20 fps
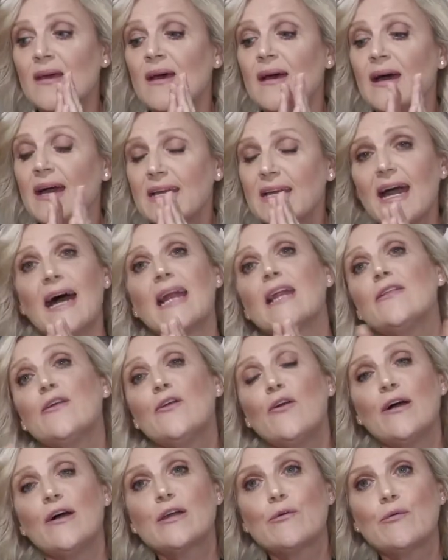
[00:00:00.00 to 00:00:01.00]
A colour that
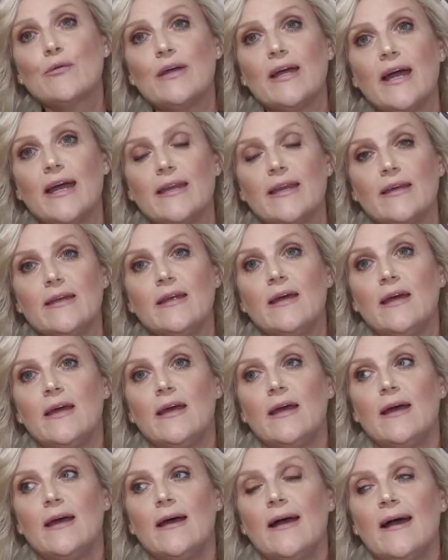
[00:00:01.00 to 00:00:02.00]
I created,
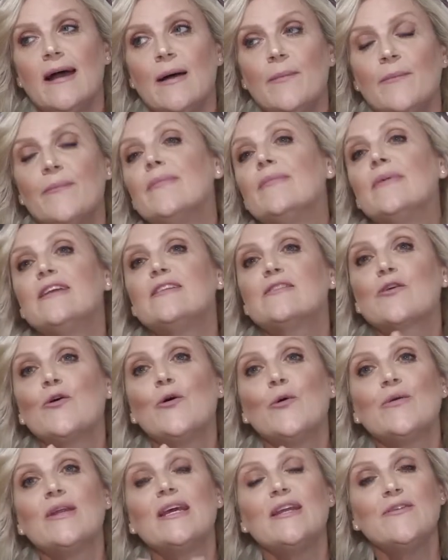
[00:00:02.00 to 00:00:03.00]
it's
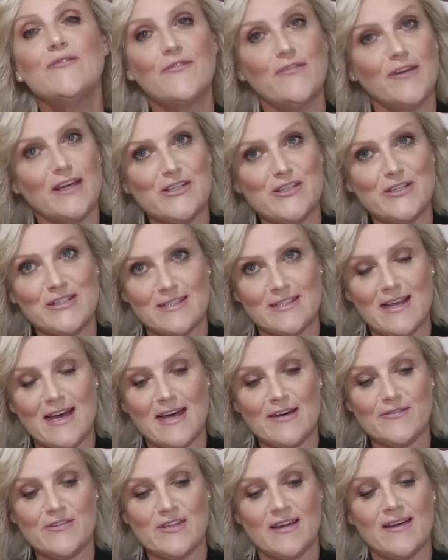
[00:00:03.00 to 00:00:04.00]
called Infectious
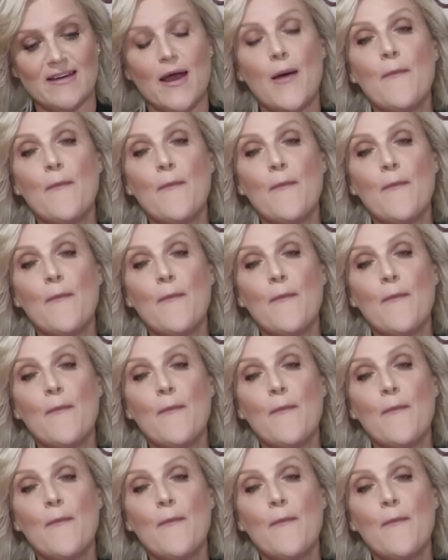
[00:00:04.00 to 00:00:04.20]
Laughter.